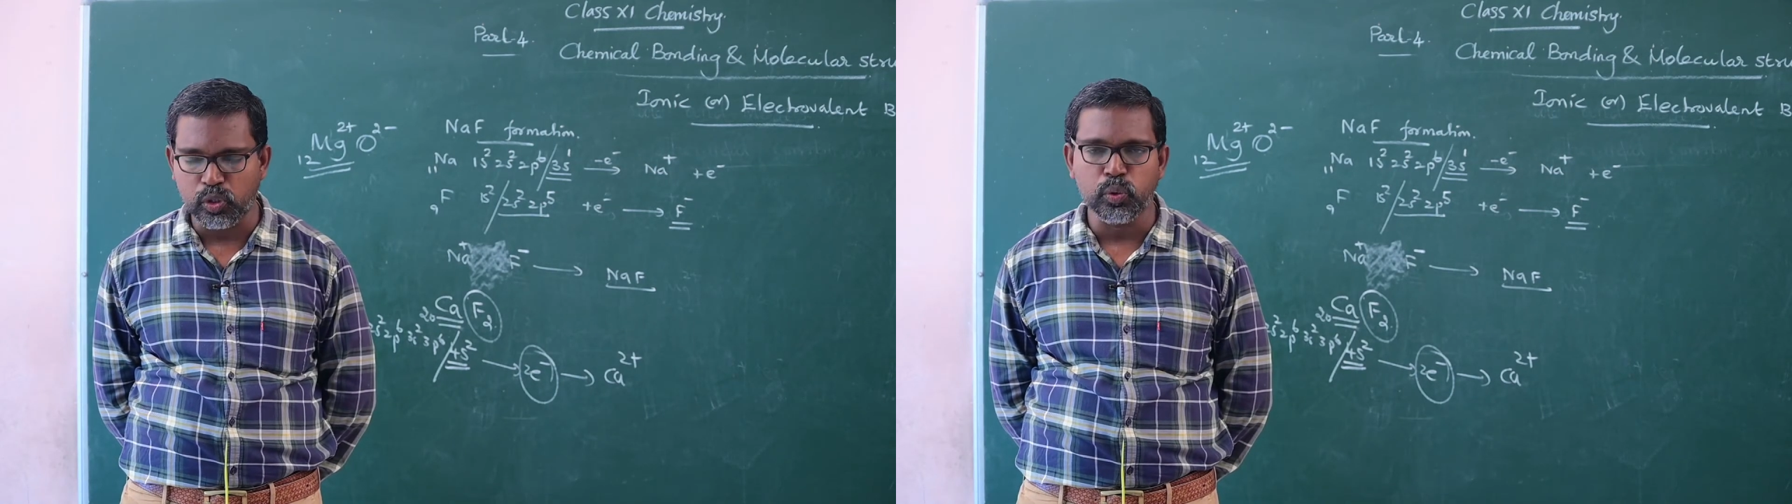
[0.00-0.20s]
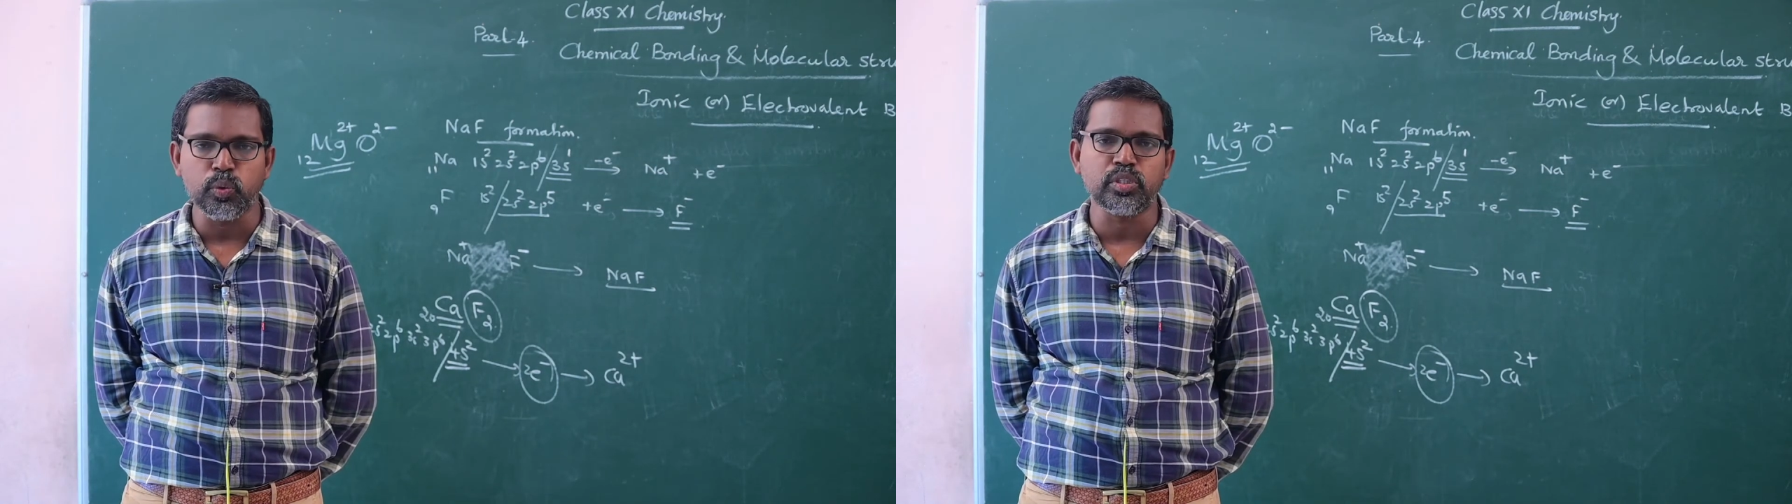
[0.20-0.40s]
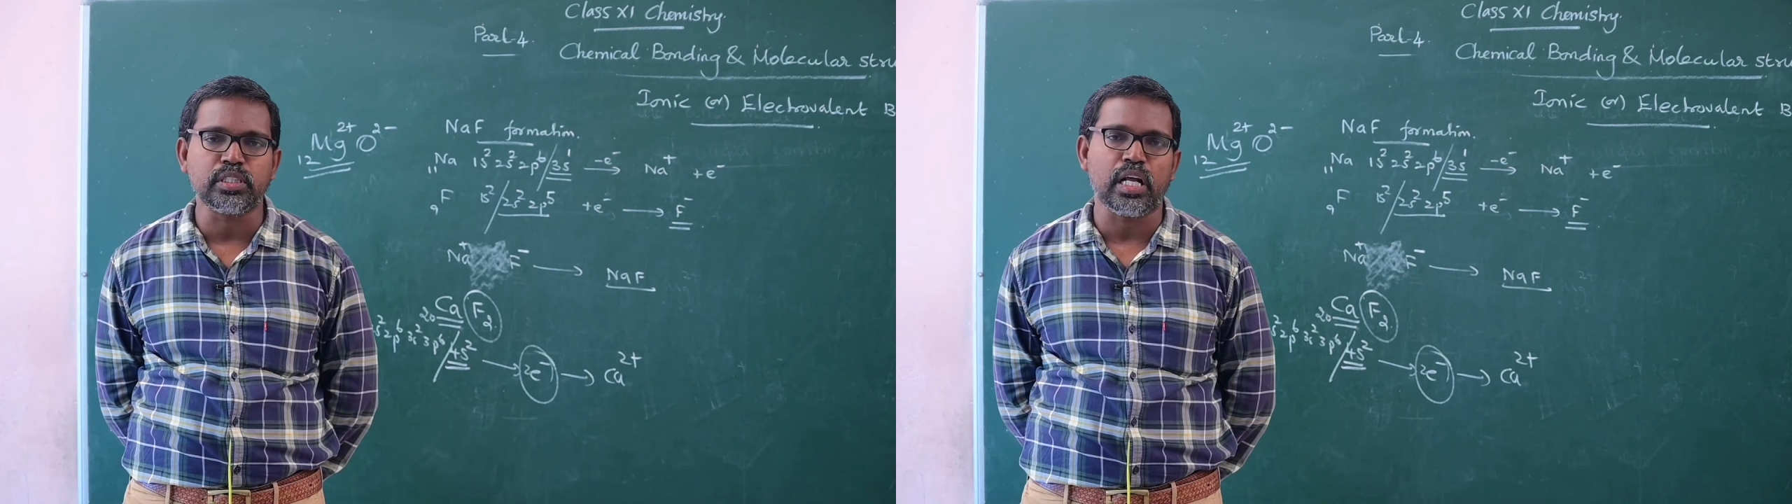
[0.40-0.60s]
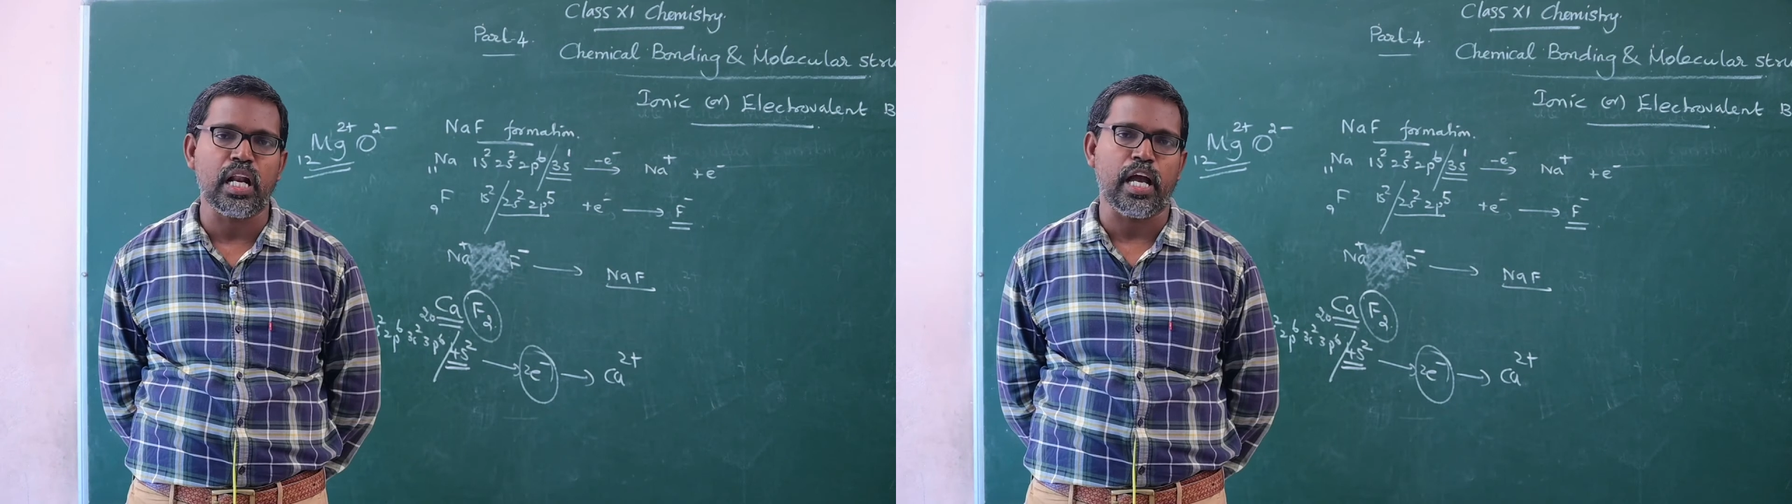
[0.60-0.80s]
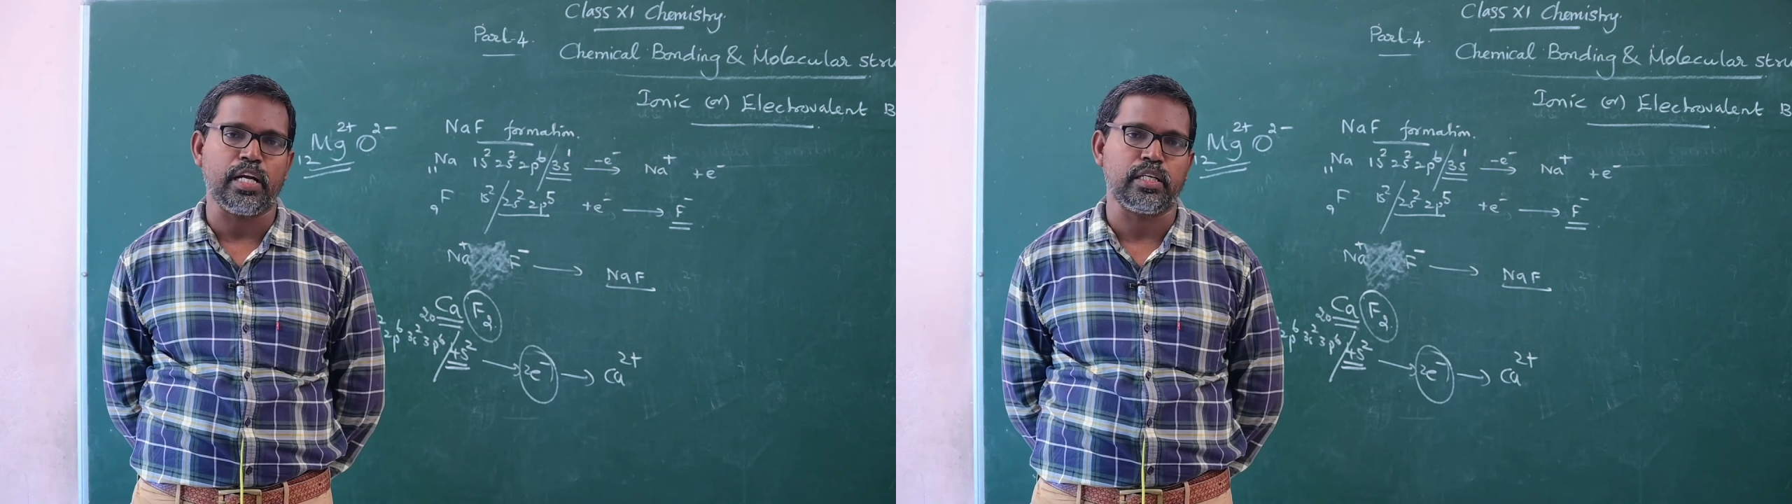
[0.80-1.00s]
neutral
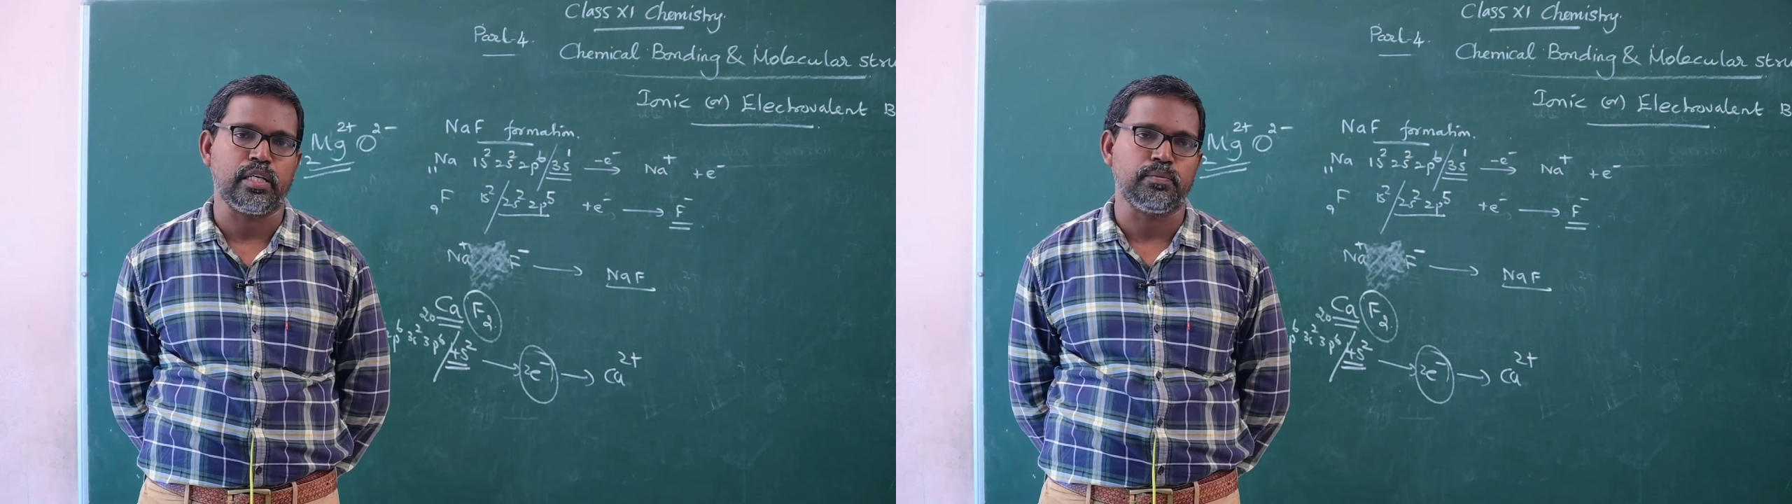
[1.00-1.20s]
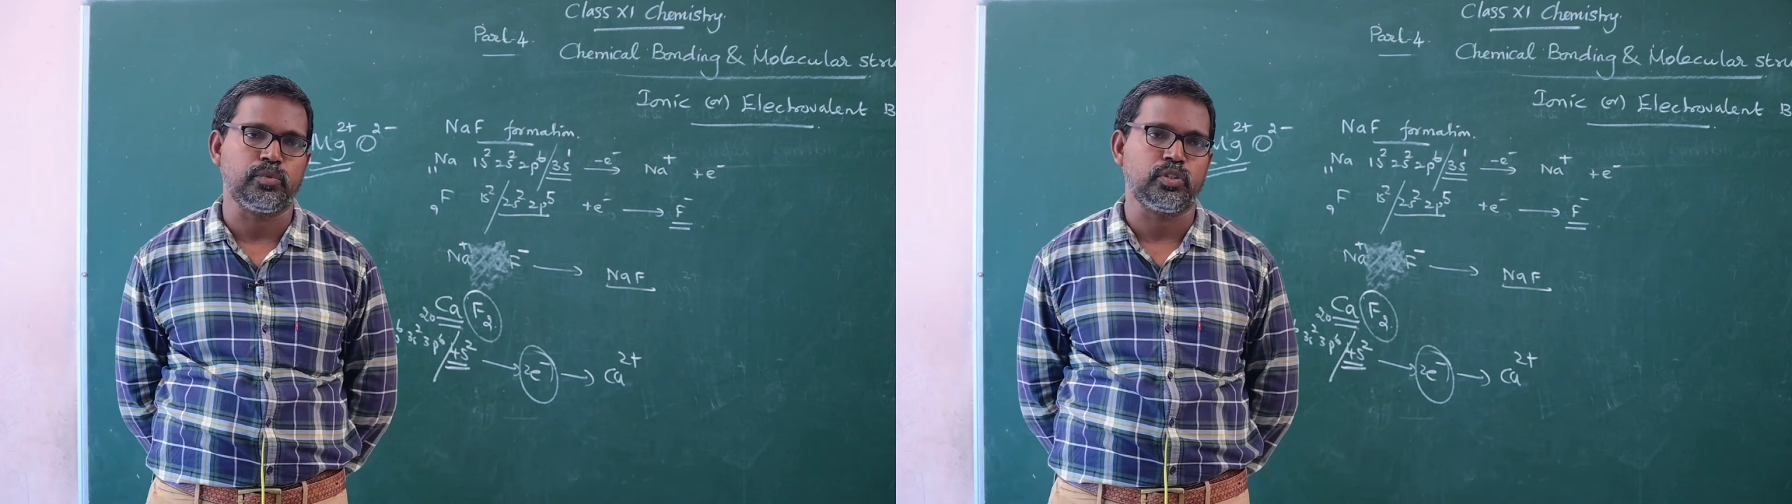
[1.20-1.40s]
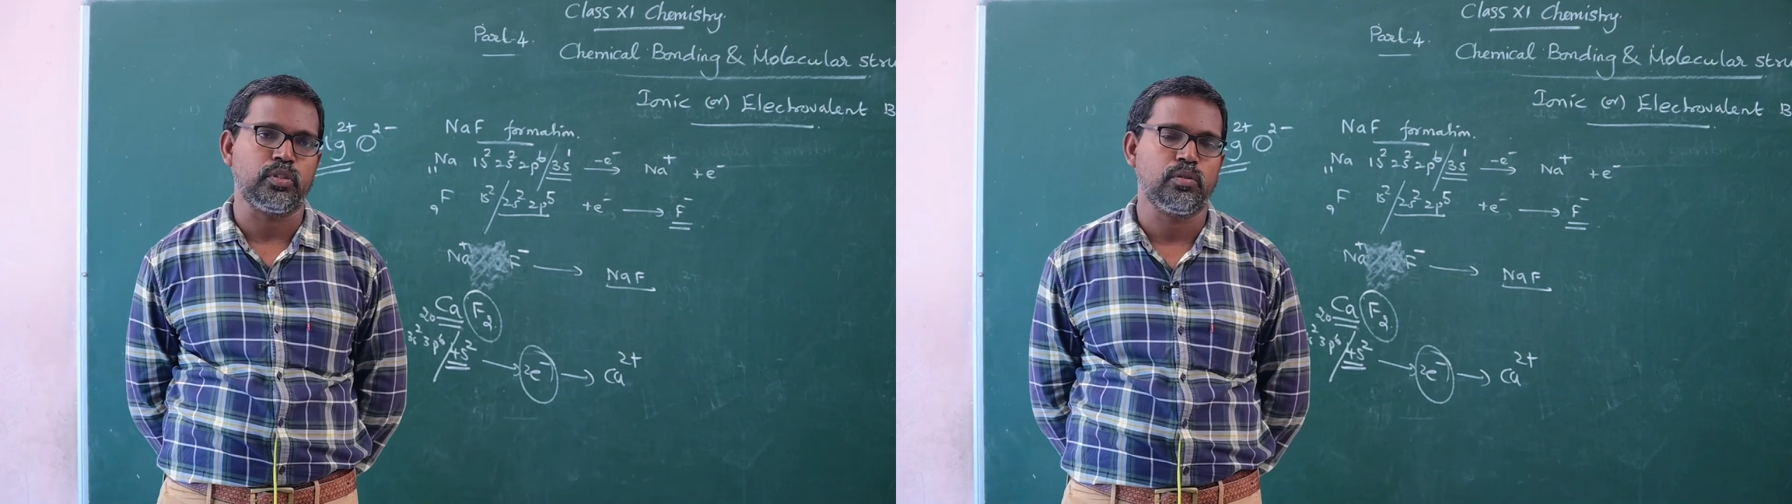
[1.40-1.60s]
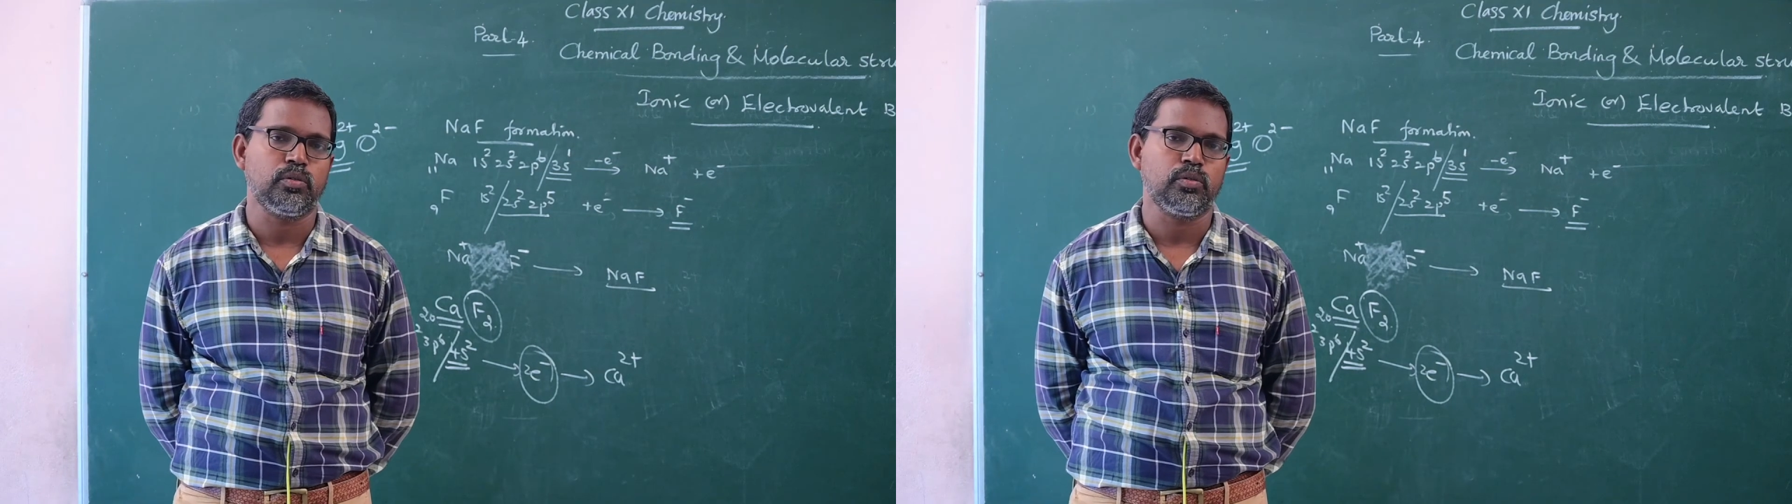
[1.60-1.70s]
atoms.